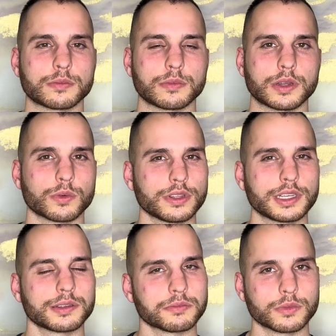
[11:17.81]
and
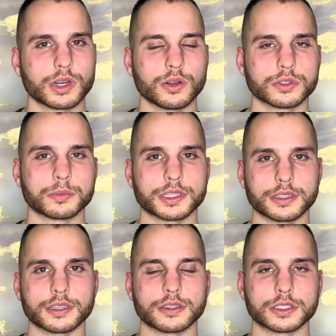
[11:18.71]
really, well,
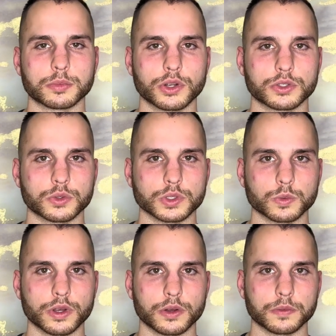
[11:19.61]
ultimately the spiritual as
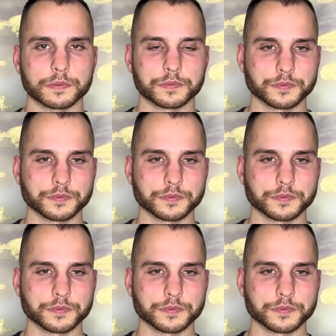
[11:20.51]
well.